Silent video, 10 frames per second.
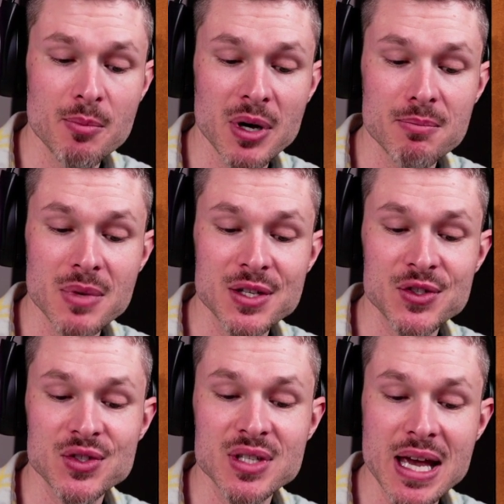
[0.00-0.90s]
but
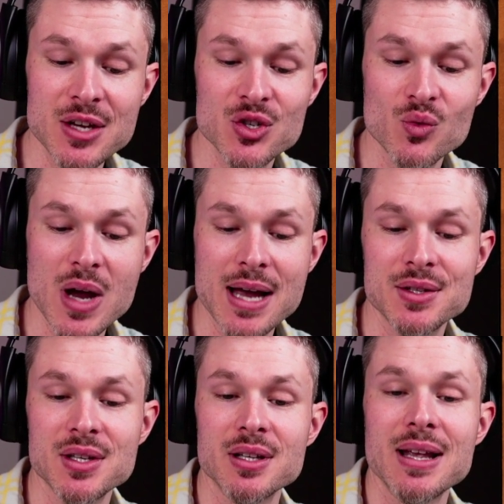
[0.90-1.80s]
must stay
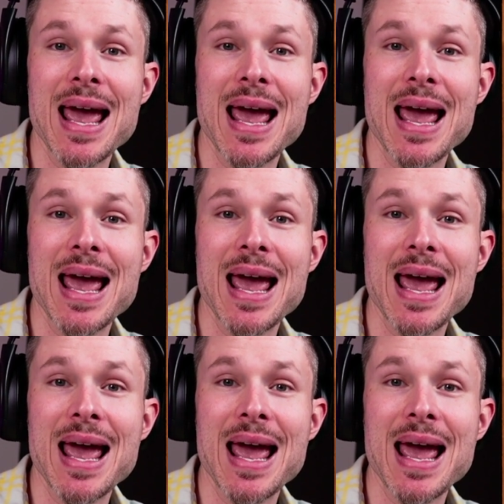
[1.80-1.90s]
directed